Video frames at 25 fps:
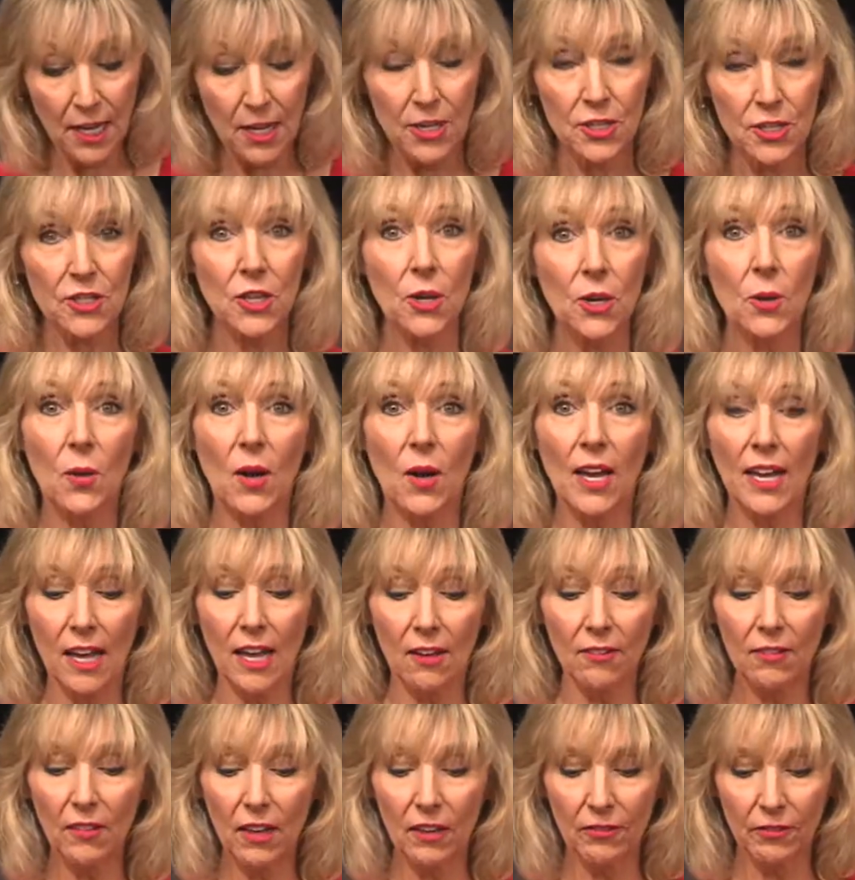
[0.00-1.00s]
So I
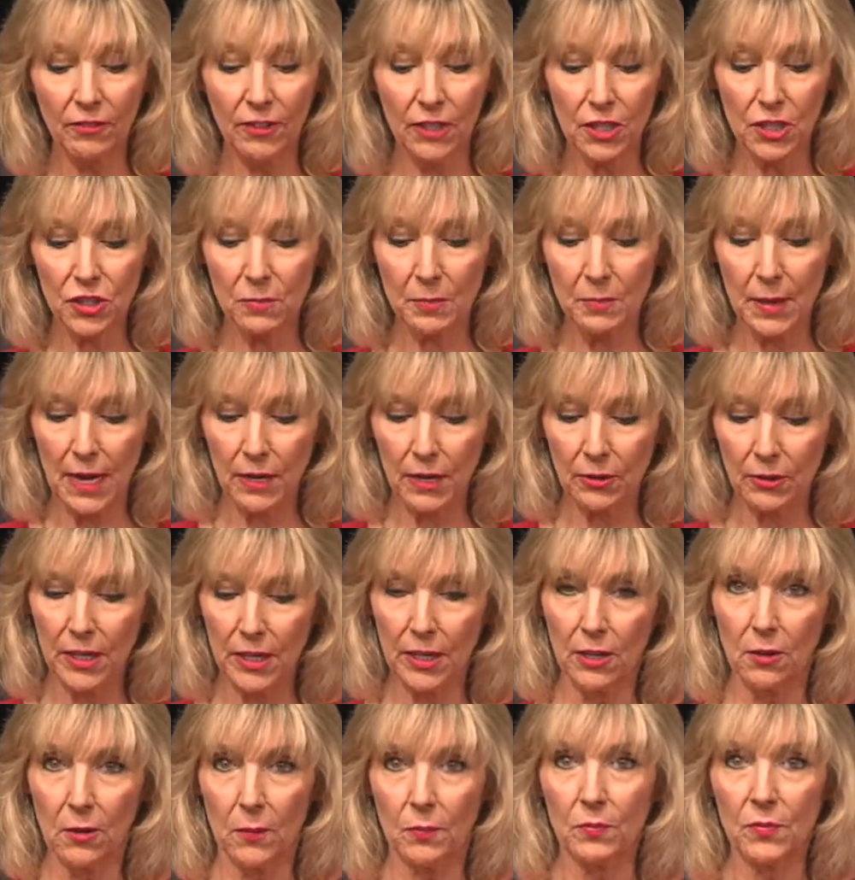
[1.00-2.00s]
have a finished batter
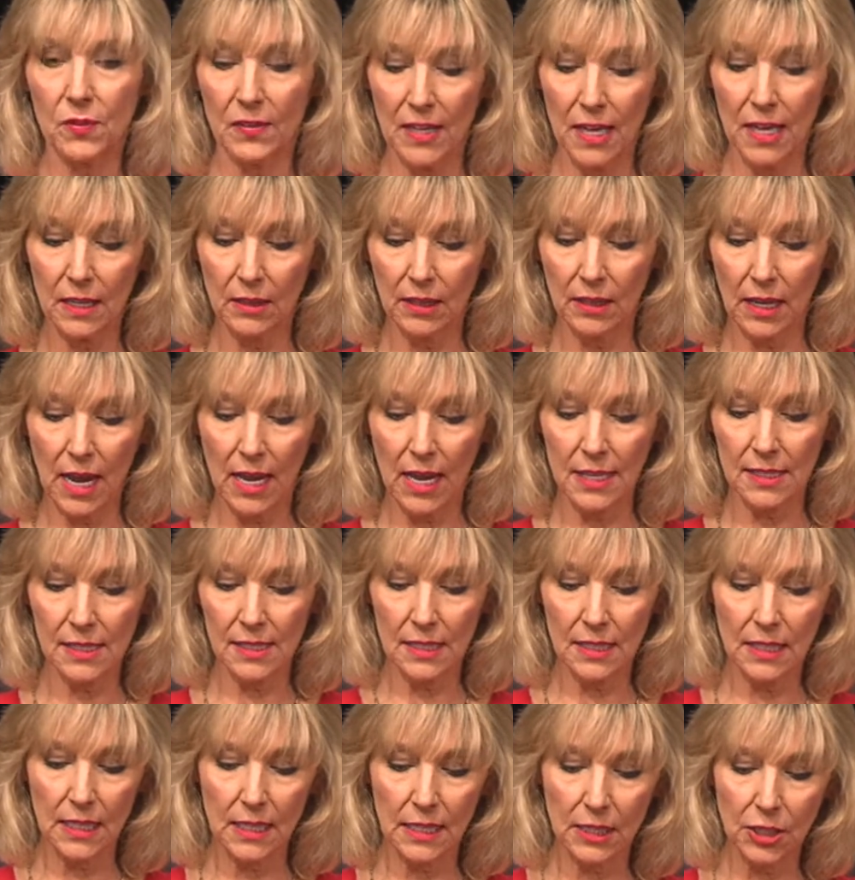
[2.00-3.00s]
here that has
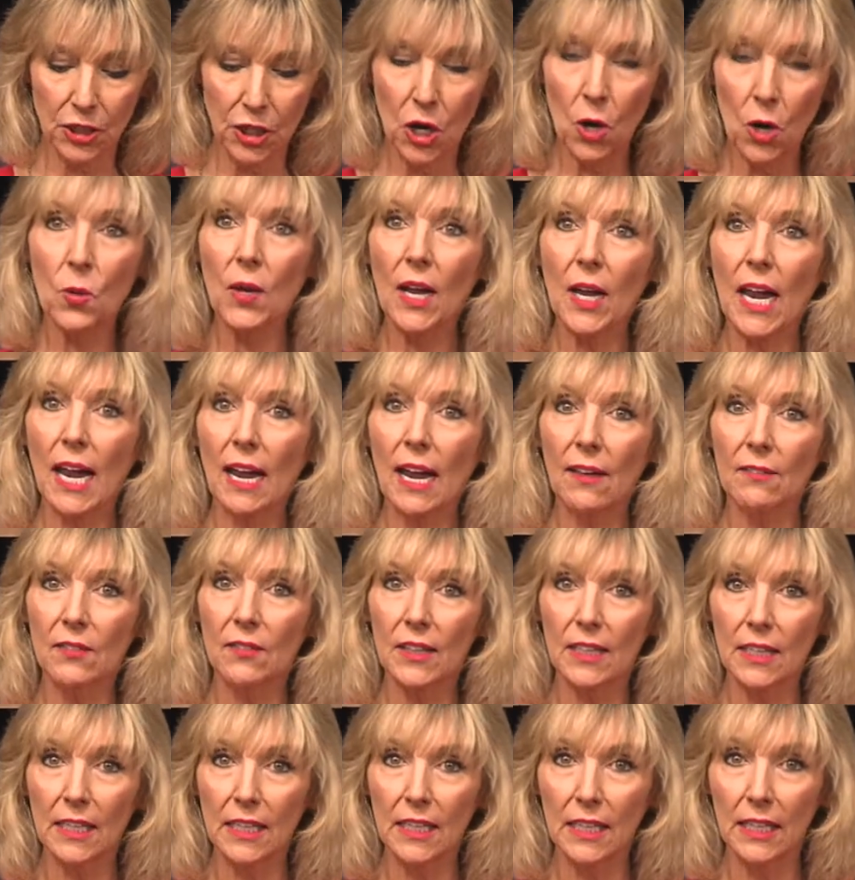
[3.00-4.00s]
the yolk and
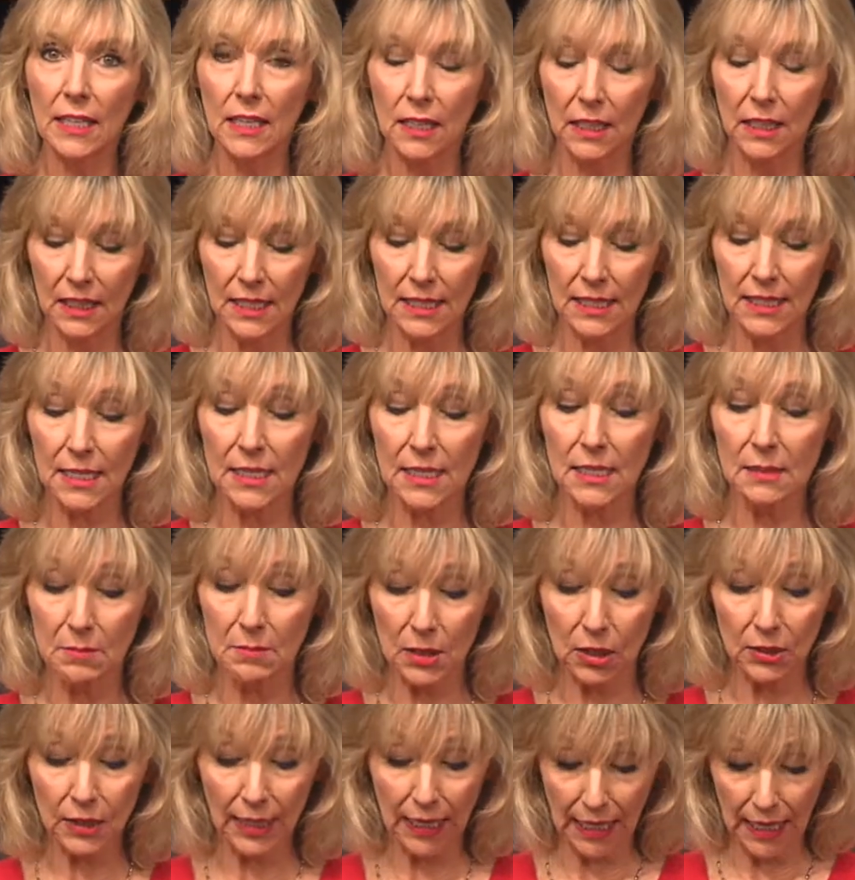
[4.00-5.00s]
the condensed
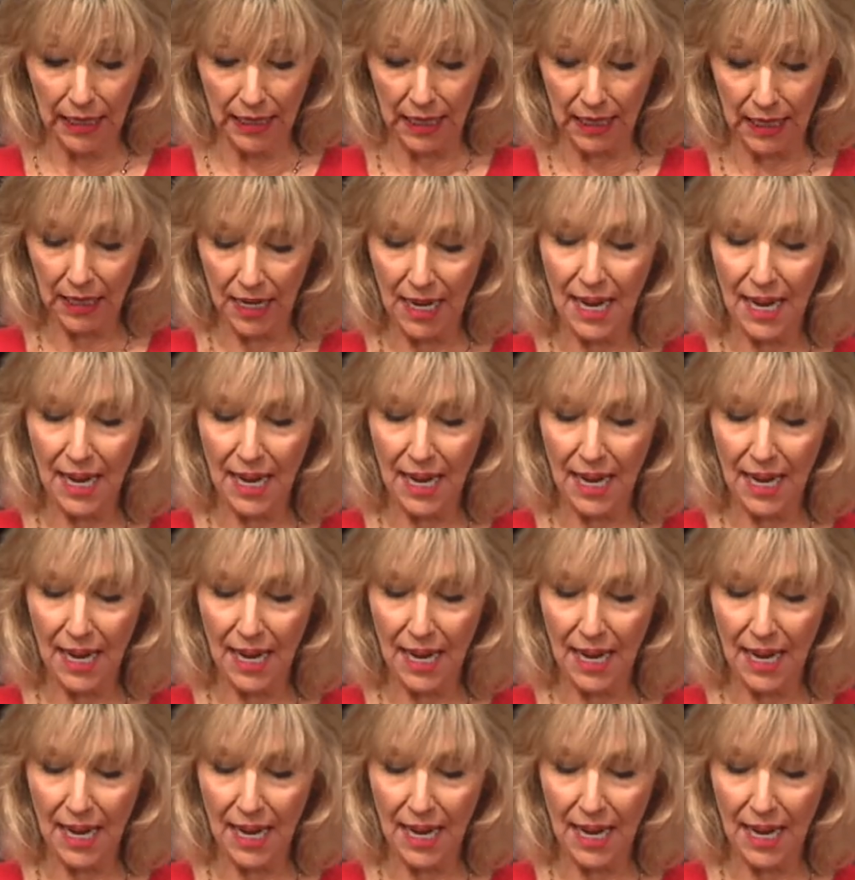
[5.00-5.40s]
milk in it.